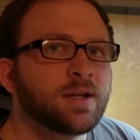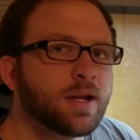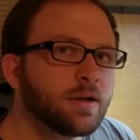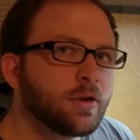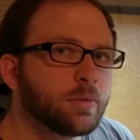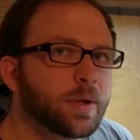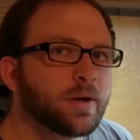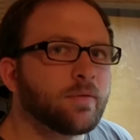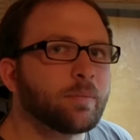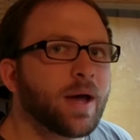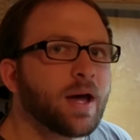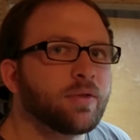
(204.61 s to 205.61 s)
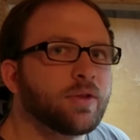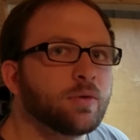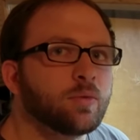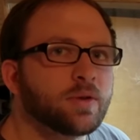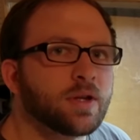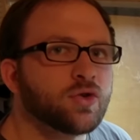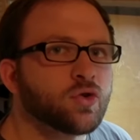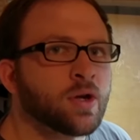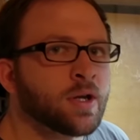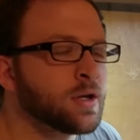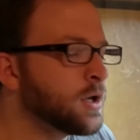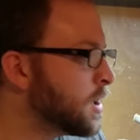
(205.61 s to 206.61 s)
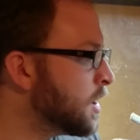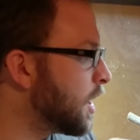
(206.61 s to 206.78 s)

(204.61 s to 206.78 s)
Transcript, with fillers: take a little bit of a bath in when they drink.